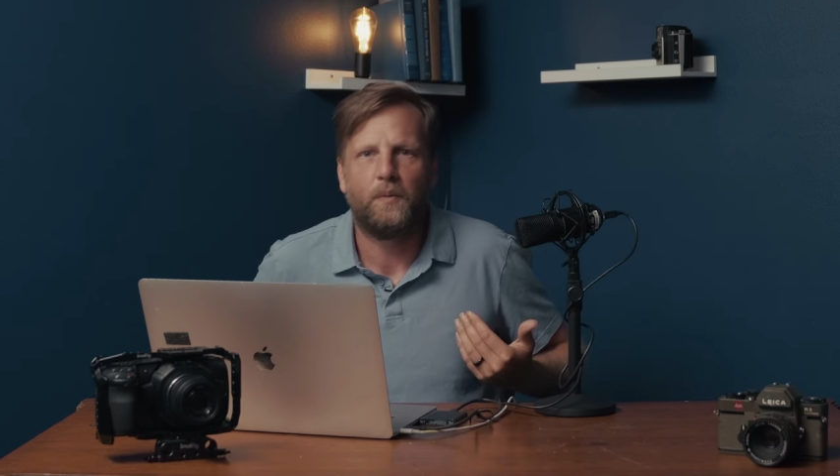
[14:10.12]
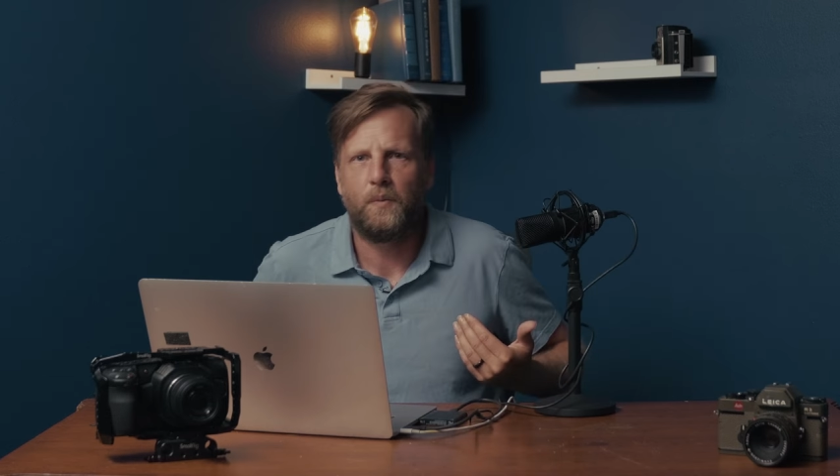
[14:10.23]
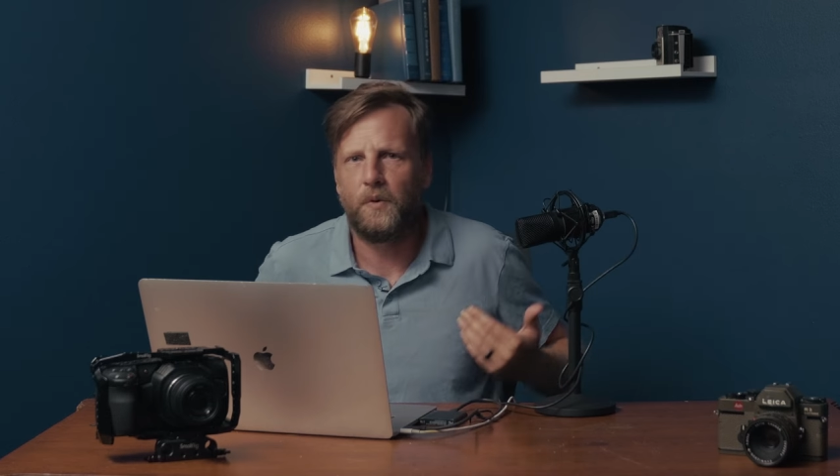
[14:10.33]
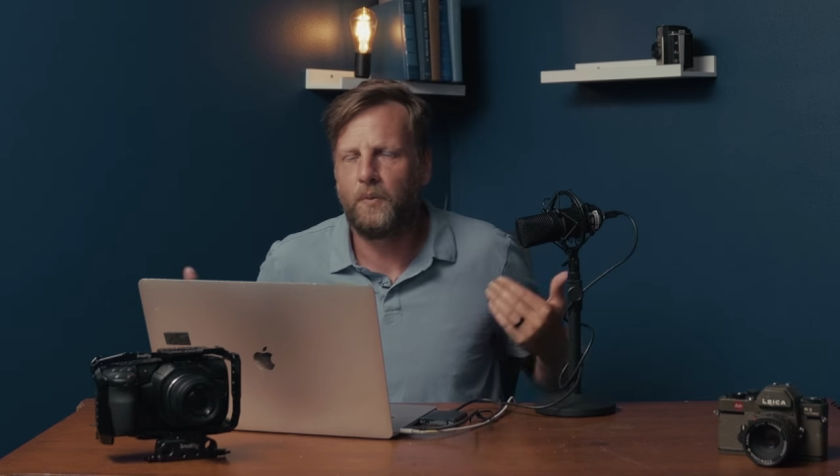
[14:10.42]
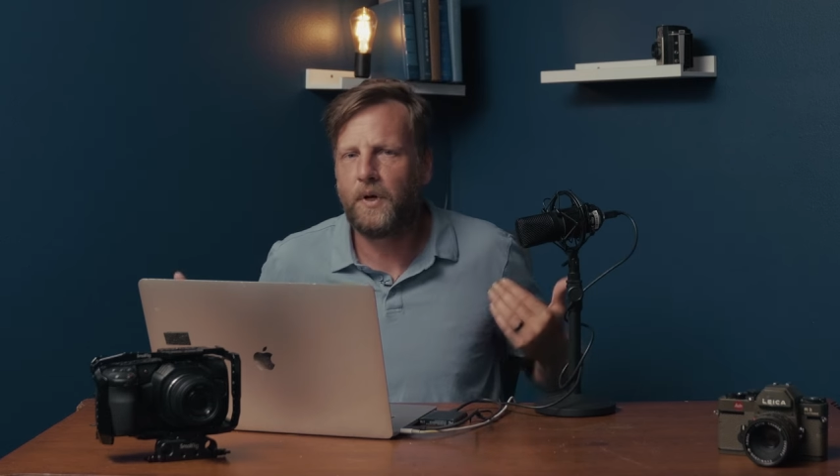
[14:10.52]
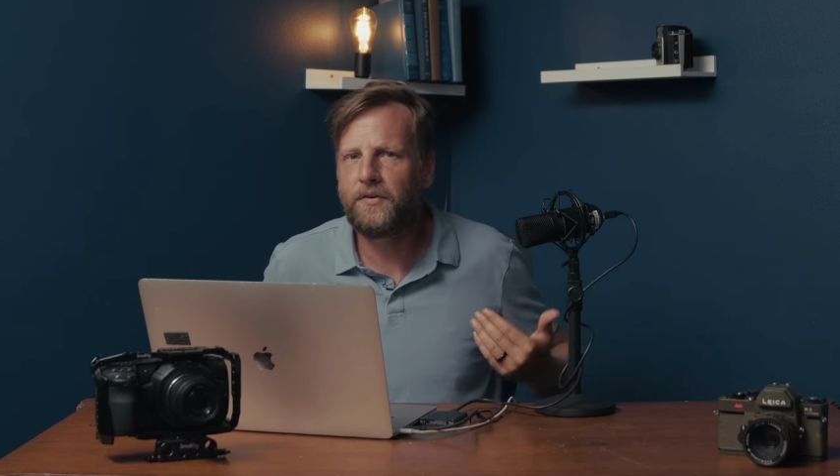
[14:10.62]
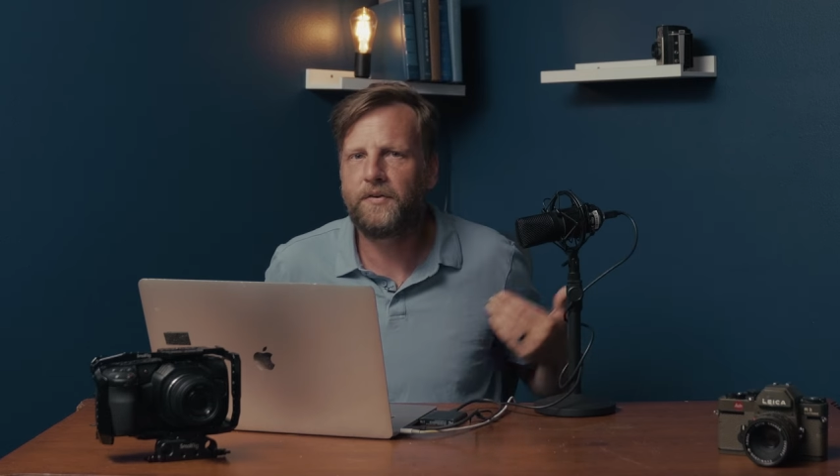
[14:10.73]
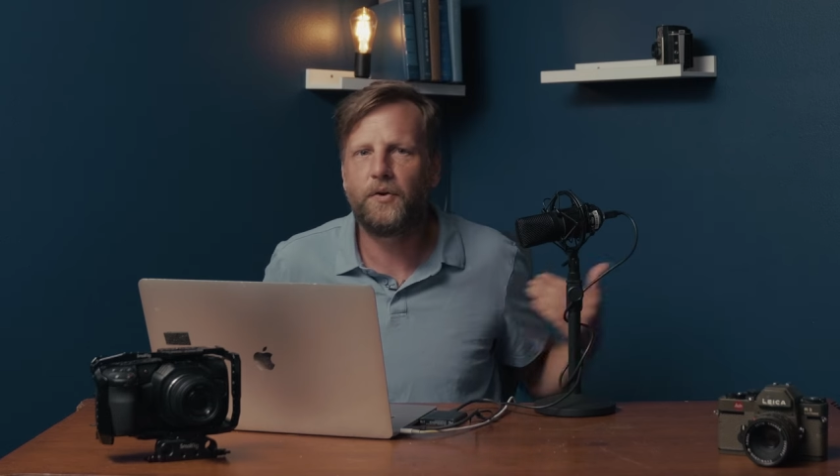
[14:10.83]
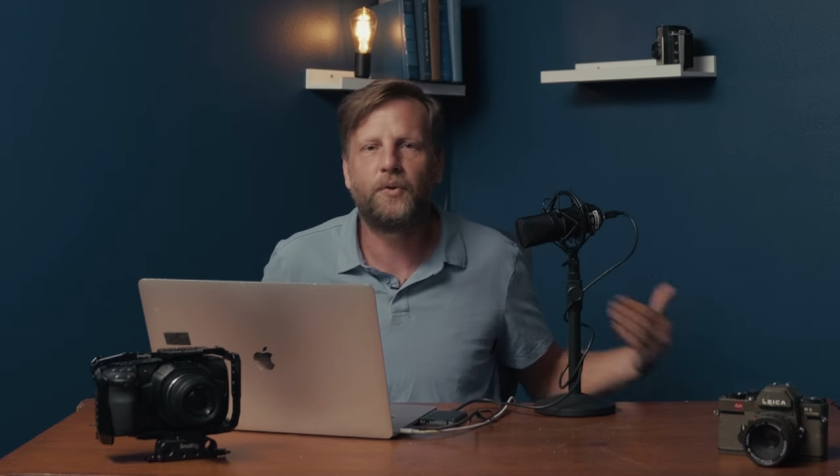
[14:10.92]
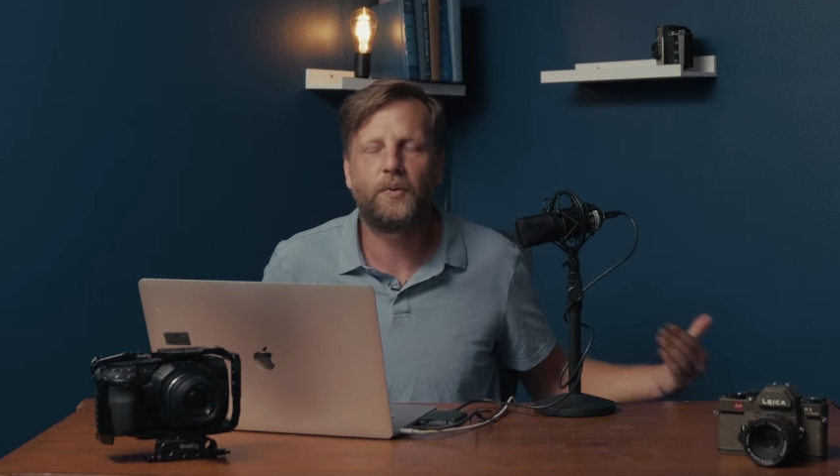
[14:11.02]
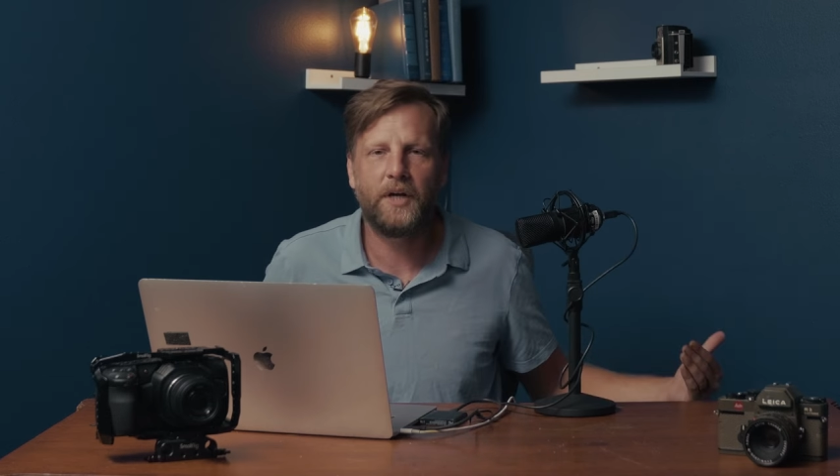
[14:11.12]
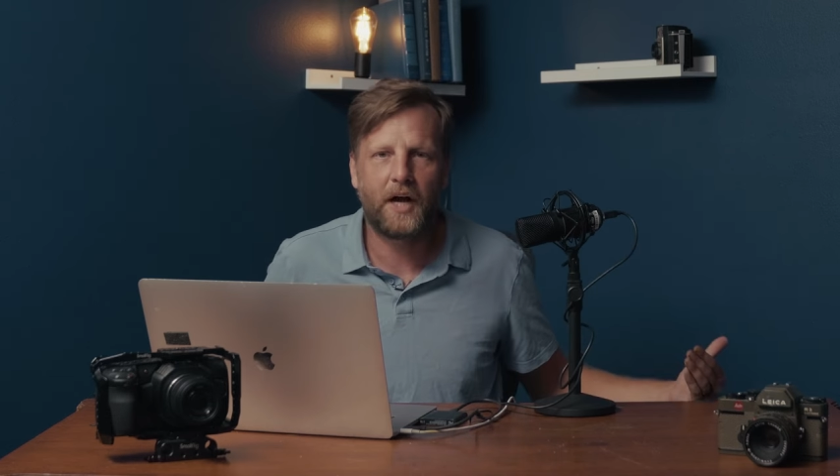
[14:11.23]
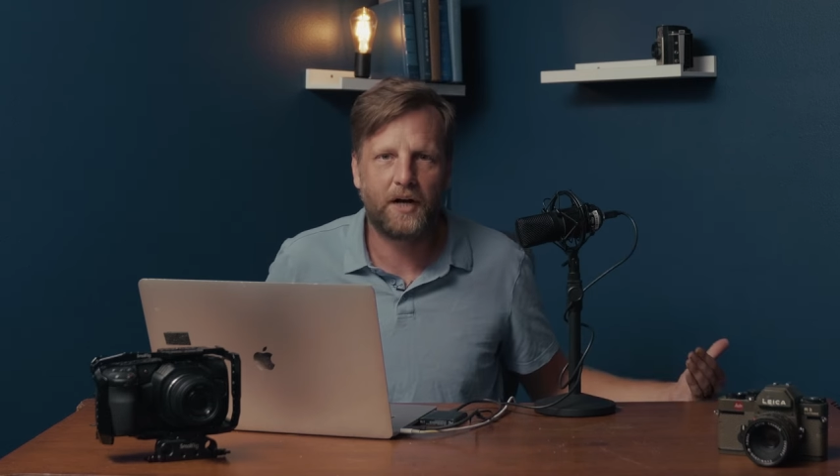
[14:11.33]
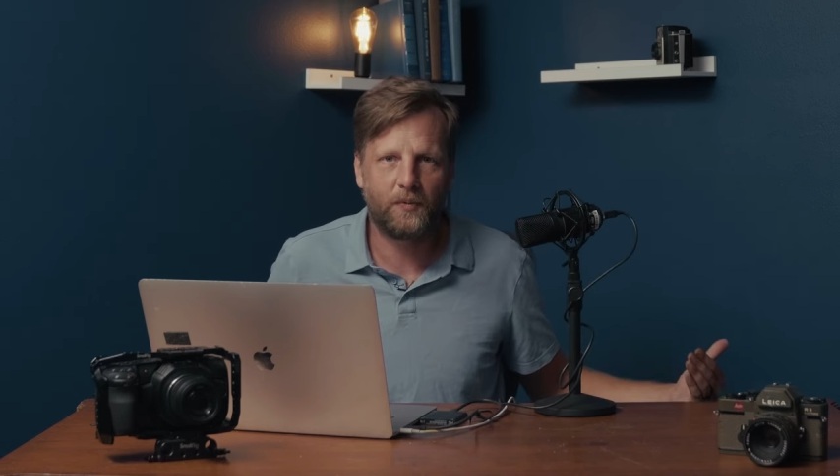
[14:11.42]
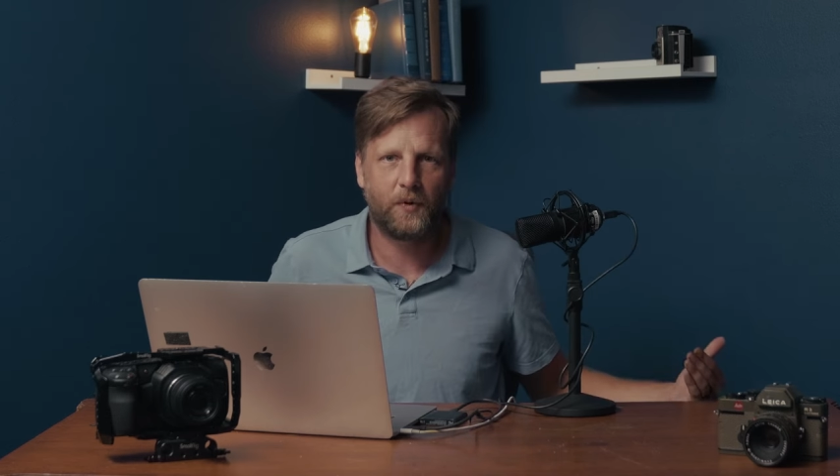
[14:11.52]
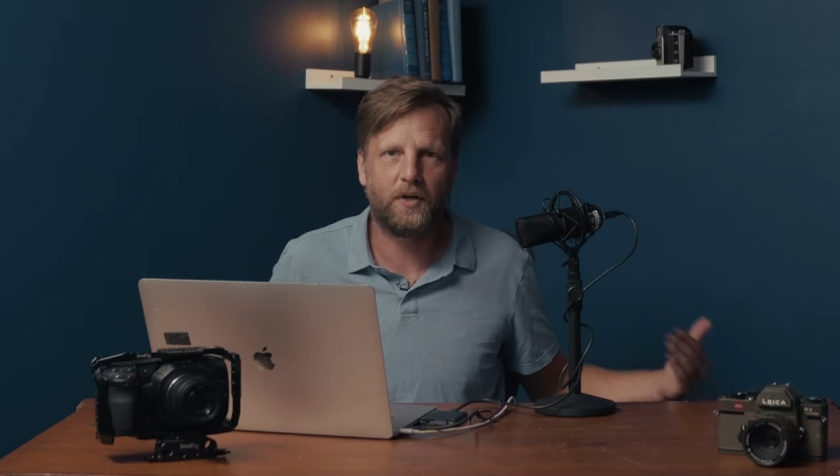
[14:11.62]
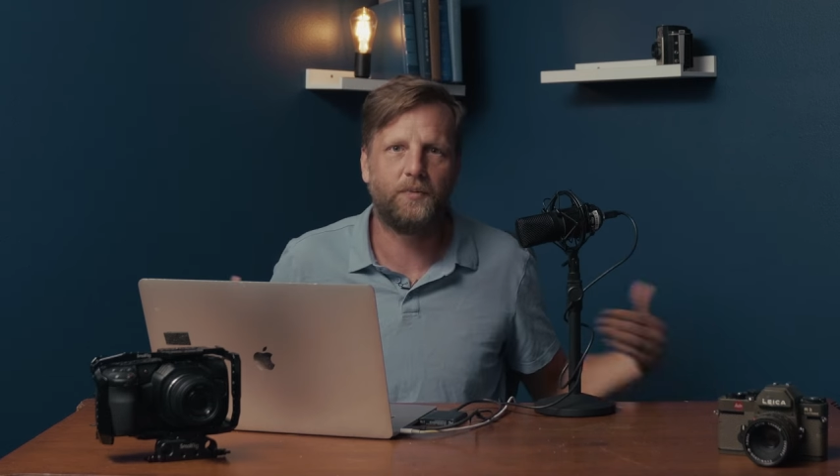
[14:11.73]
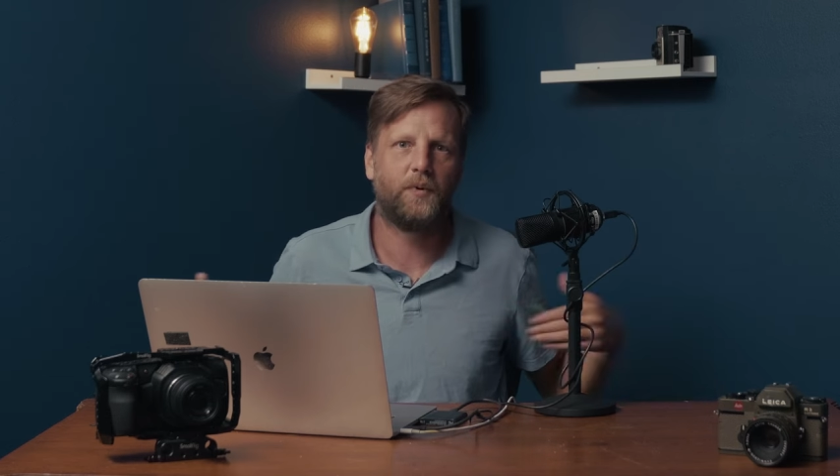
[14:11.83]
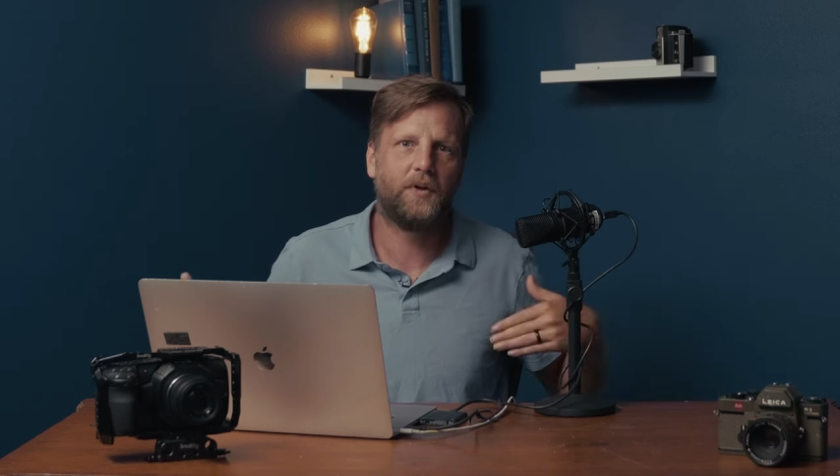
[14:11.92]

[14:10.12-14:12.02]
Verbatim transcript: Well, what's 239 to 1?